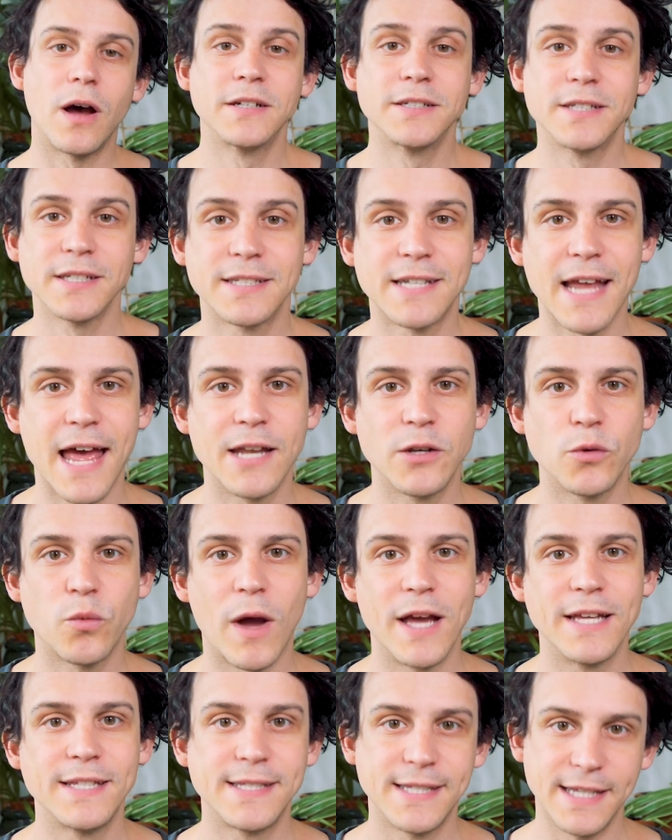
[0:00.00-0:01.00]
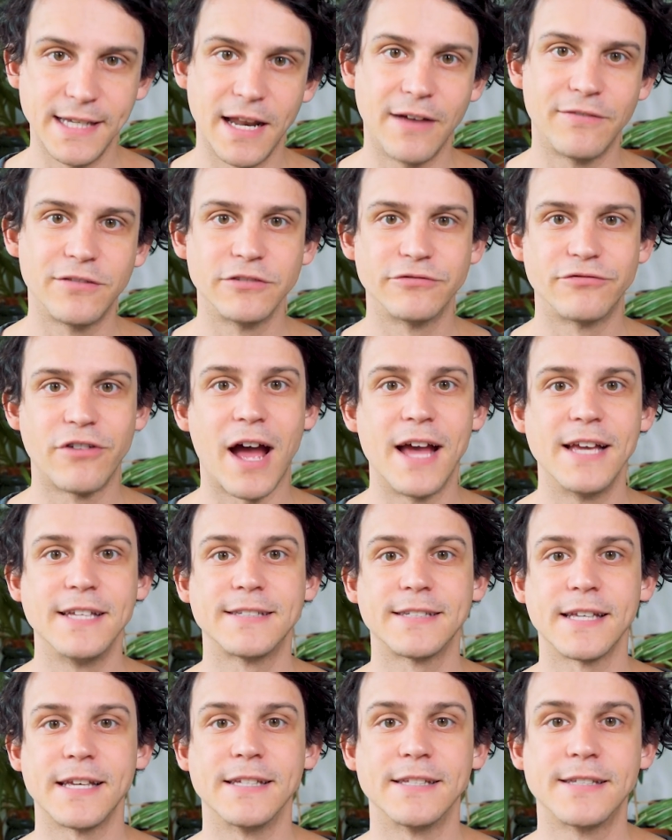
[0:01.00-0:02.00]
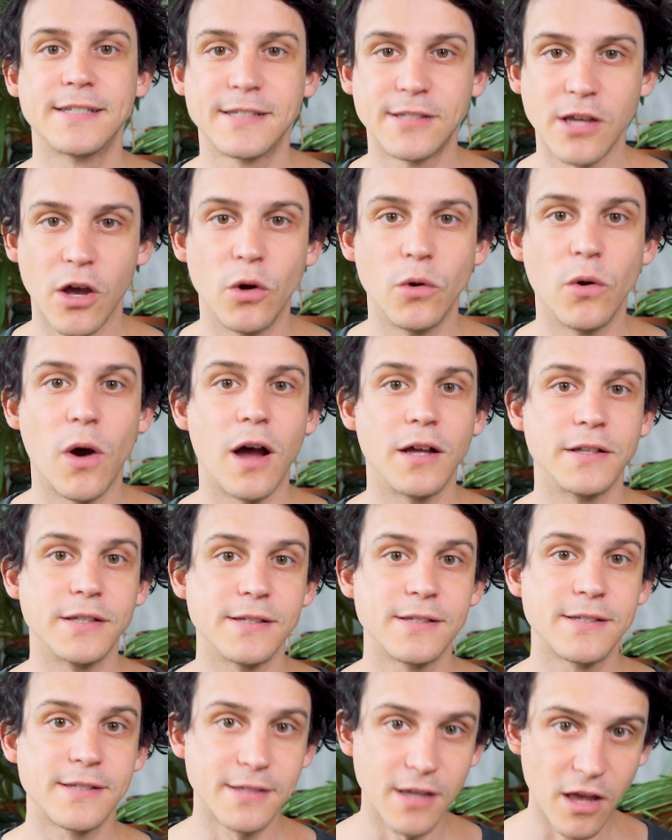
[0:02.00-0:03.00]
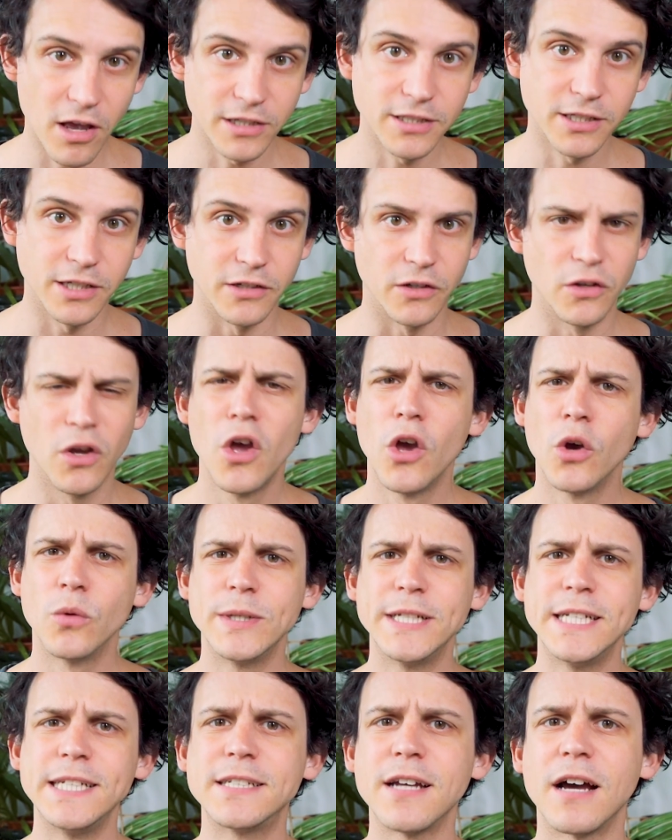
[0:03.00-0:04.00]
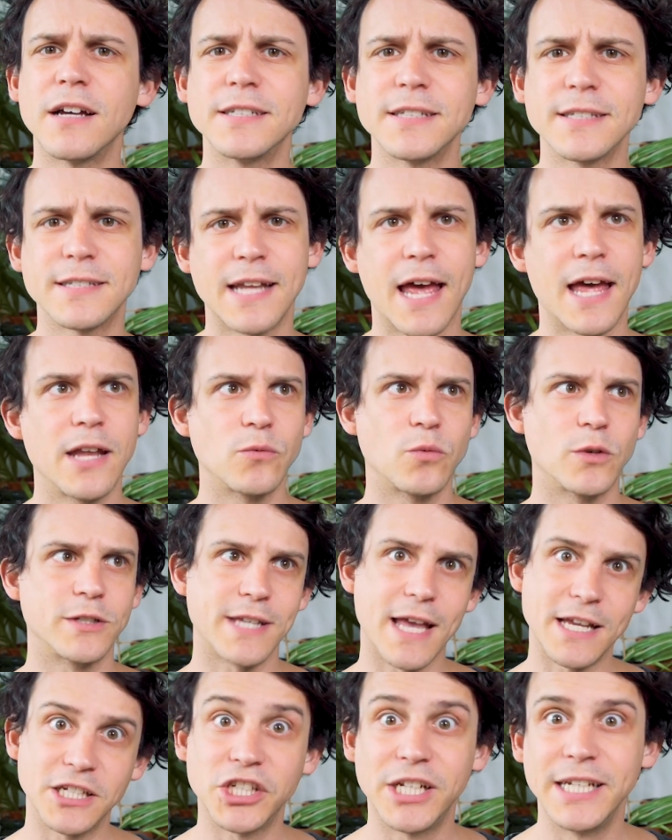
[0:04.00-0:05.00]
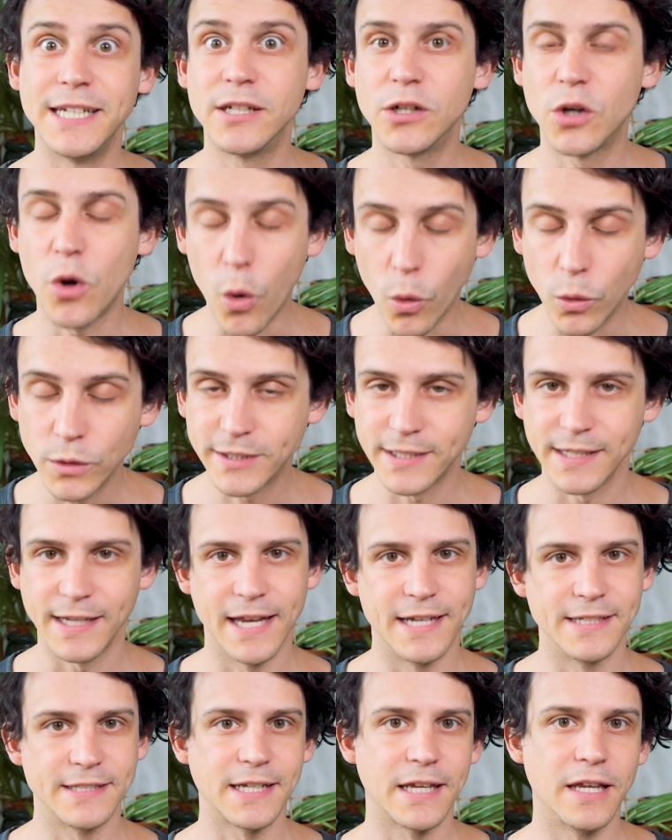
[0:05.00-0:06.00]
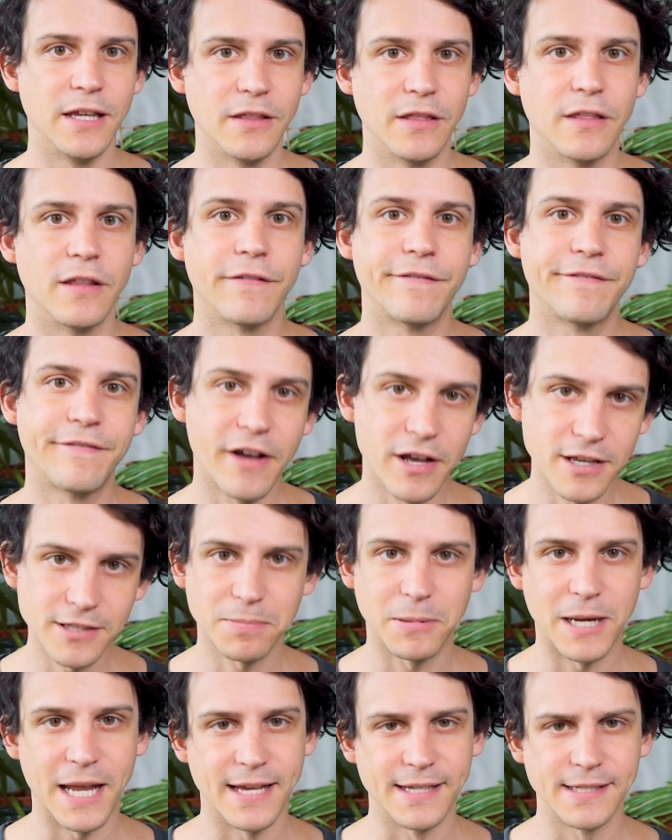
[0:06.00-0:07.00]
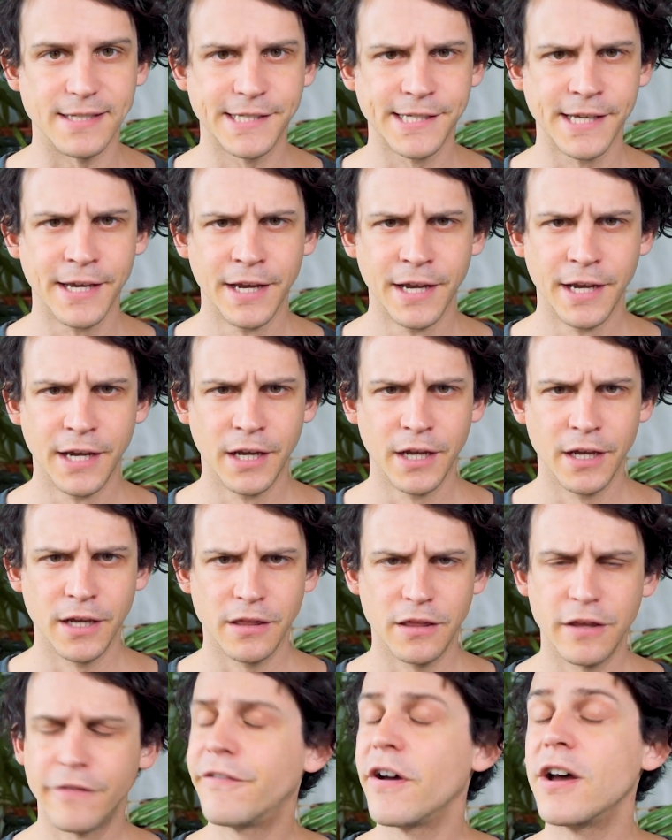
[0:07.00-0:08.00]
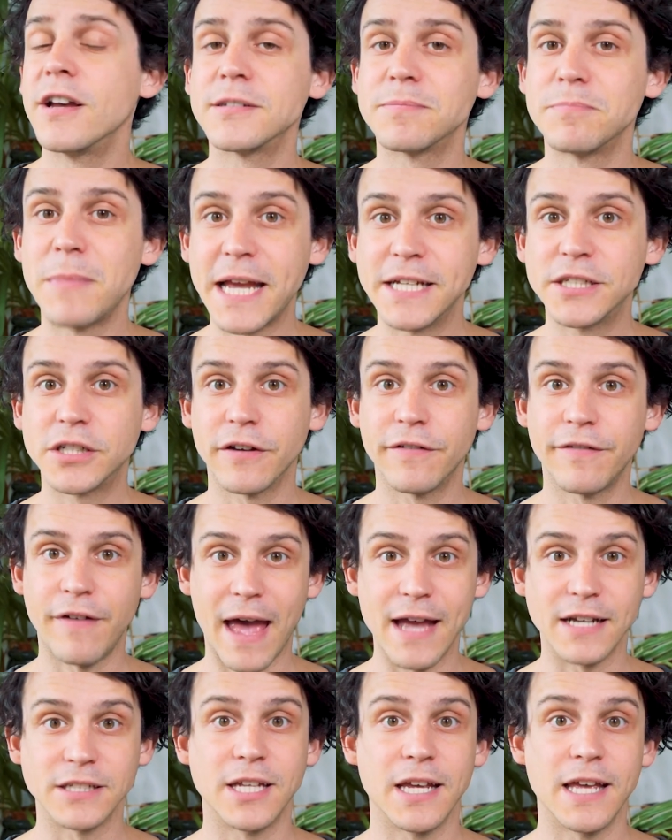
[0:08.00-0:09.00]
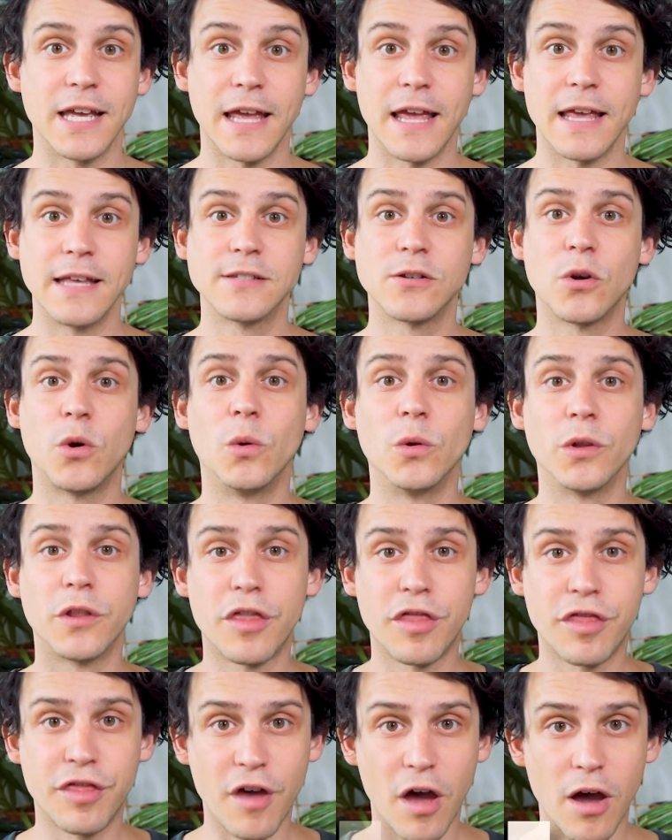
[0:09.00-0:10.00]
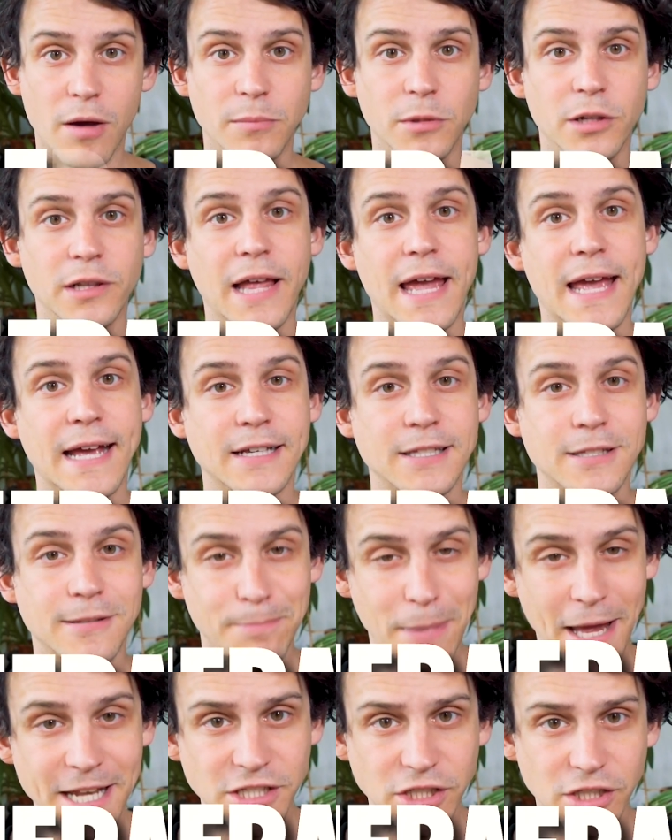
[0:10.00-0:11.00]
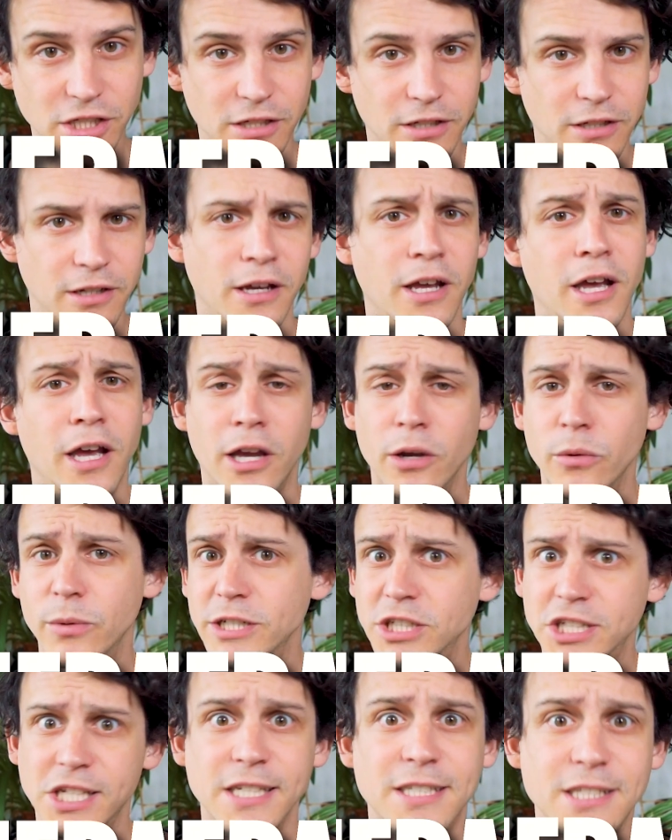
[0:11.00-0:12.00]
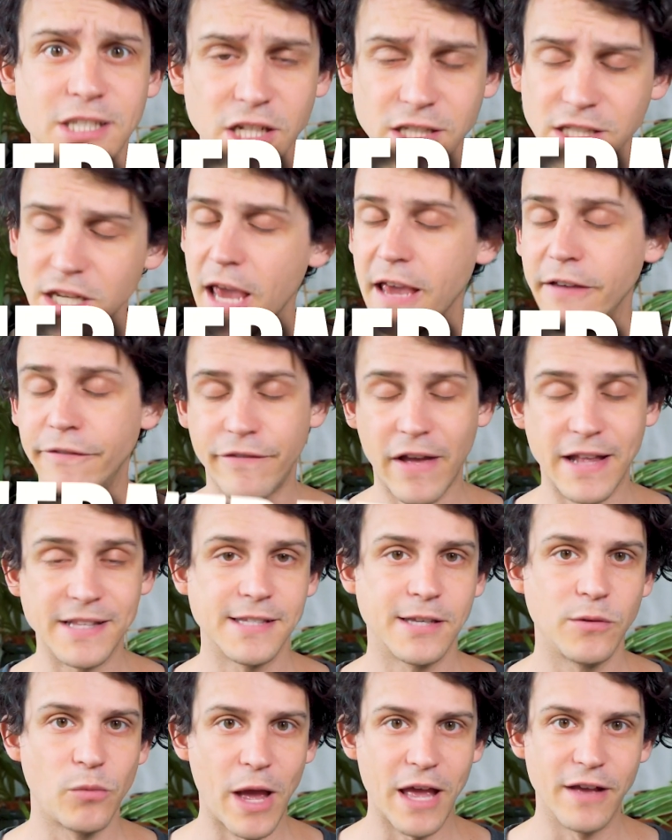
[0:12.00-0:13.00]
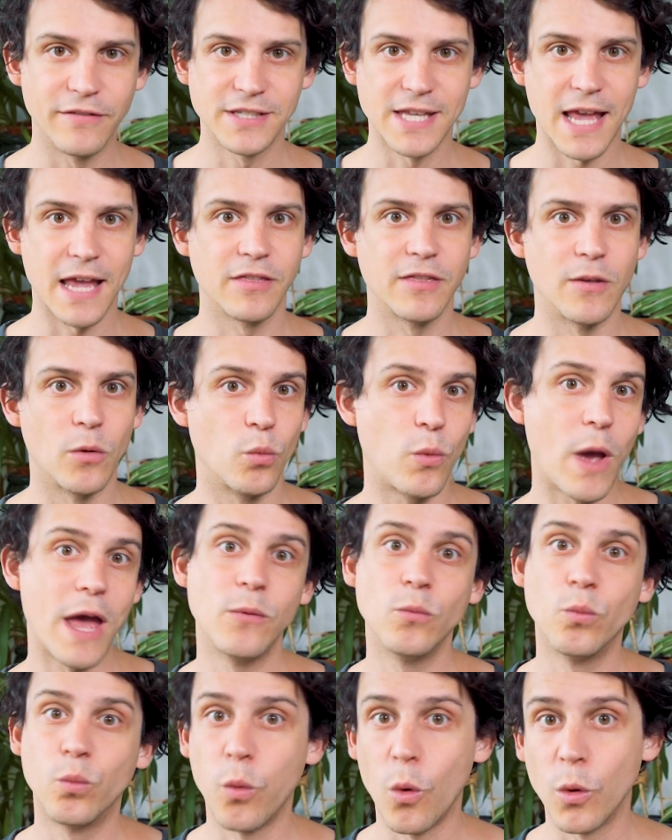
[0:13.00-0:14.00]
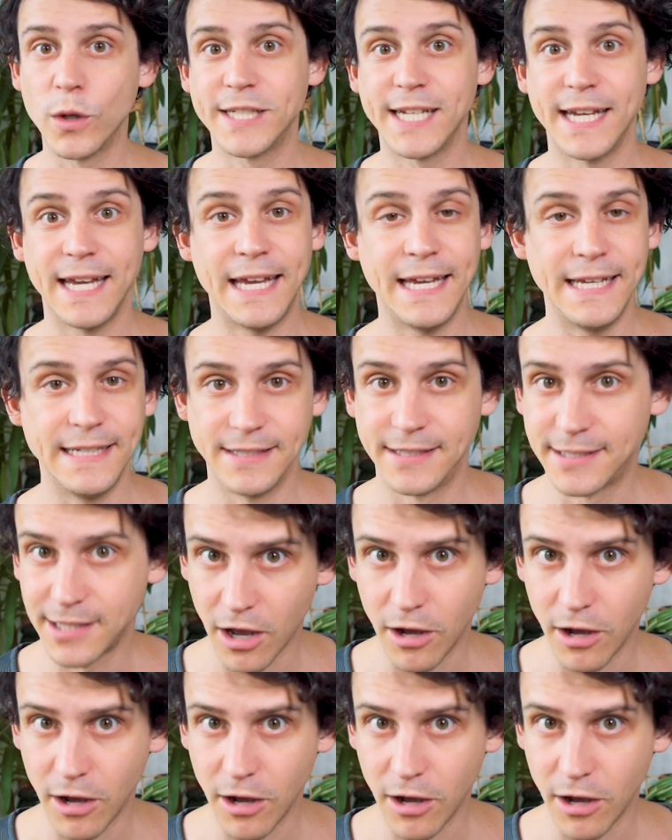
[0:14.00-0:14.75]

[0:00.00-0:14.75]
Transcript: understand why sea level rise is so uncertain, we need to understand what's actually causing it in the first place. The first major factor is called thermal expansion, which is just a fancy way of saying that when water heats